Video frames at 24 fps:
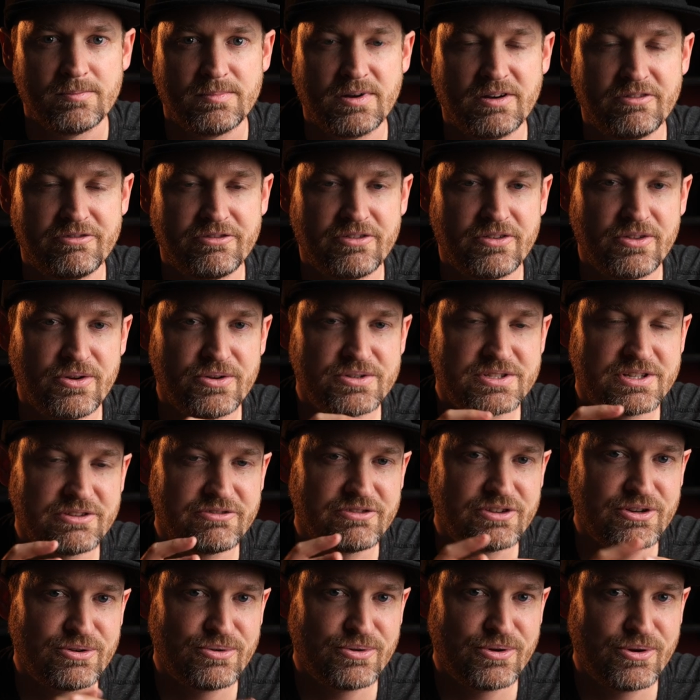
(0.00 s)
But for those
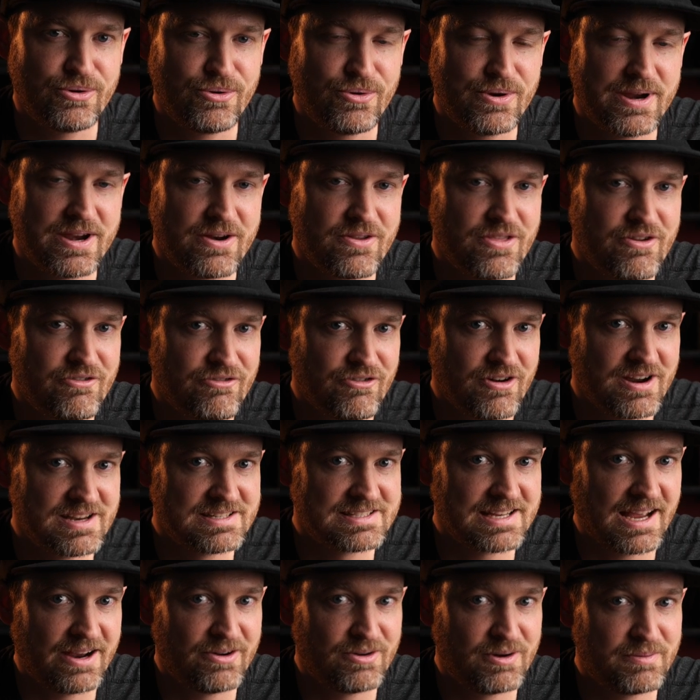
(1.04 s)
of you who hear the
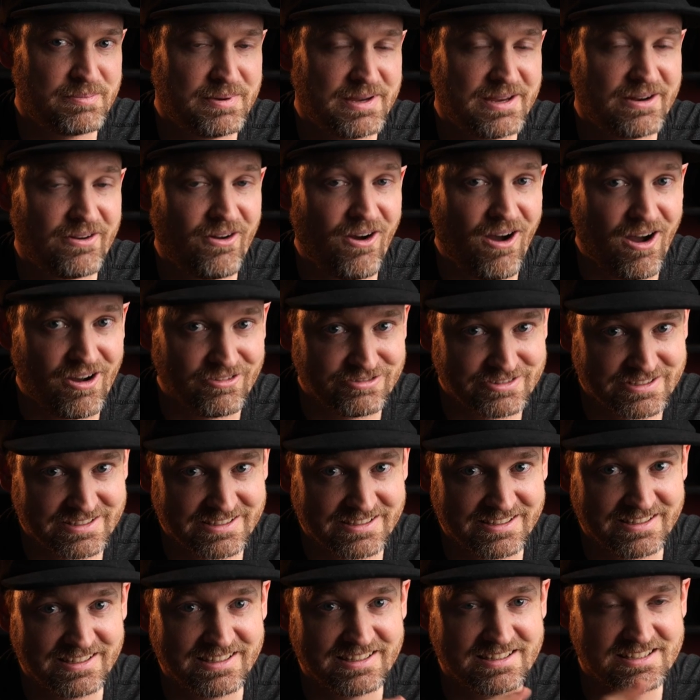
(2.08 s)
phrase I repeat
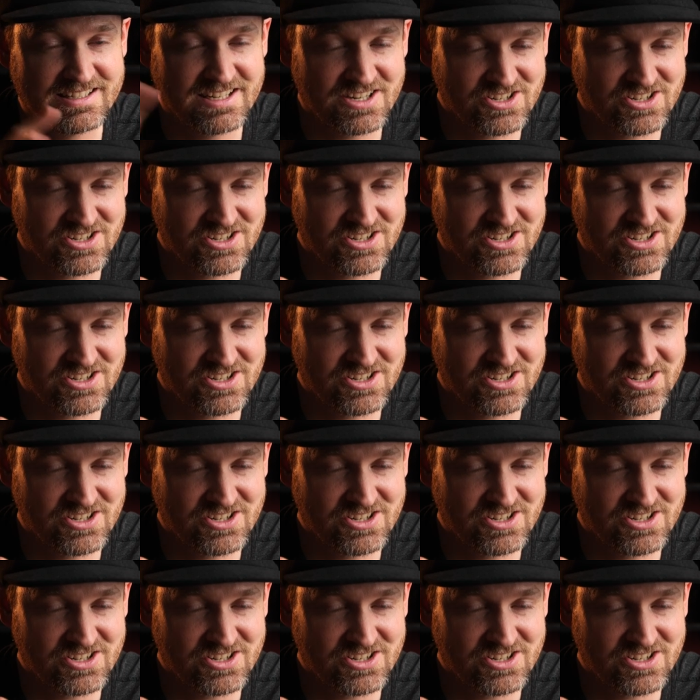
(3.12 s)
often,